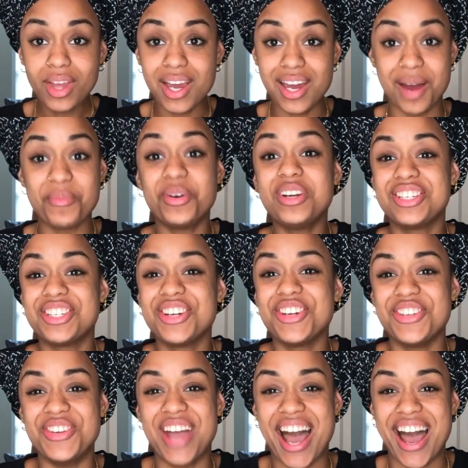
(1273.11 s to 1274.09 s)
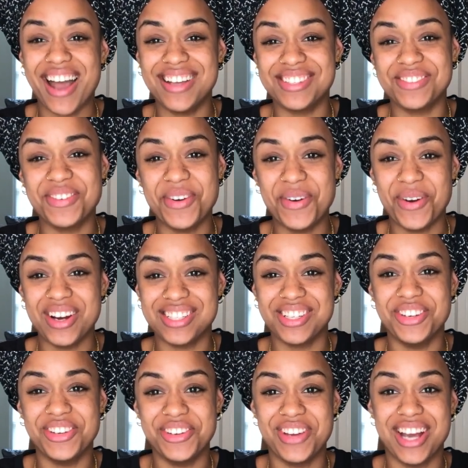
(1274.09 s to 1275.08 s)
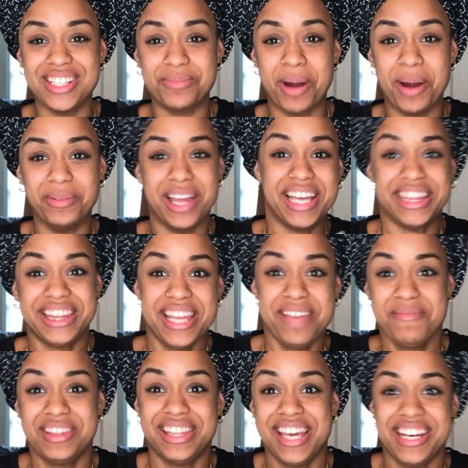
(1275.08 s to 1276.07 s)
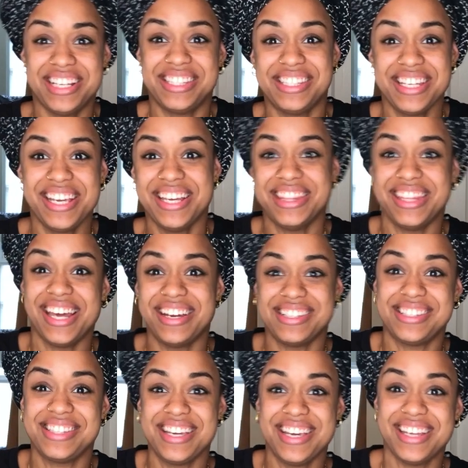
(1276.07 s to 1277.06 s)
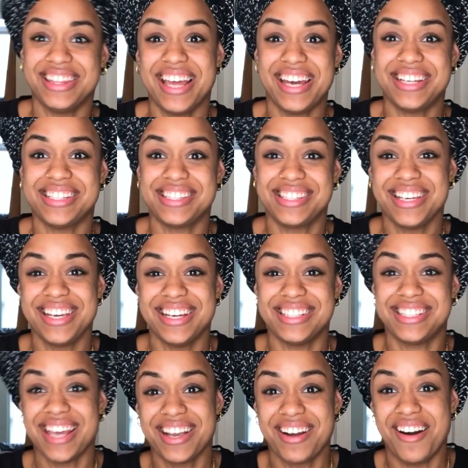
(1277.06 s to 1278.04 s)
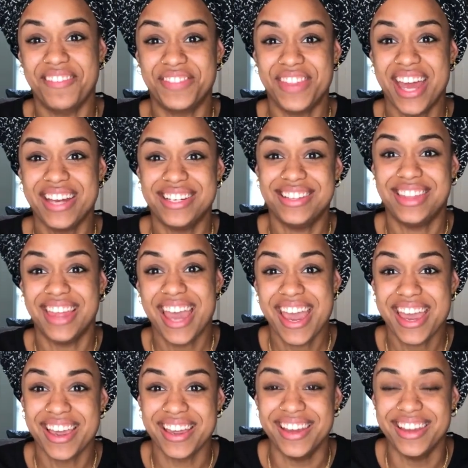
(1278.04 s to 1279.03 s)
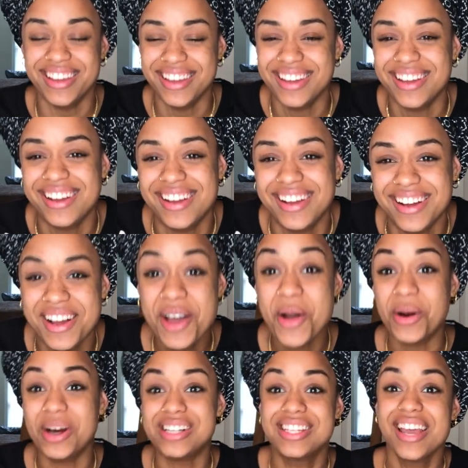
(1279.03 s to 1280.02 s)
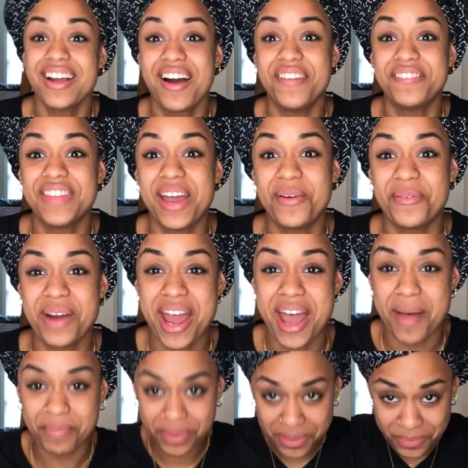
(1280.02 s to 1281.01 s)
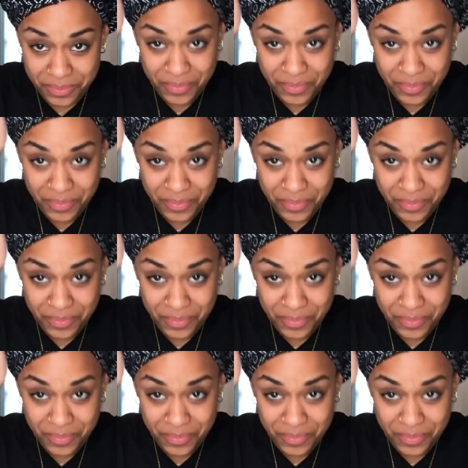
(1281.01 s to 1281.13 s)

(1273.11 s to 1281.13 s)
And I'm going to show you guys, of course. I know you guys are probably like, let us see it, let us see it, let us see it. Take off that thing. Or take off that wrap.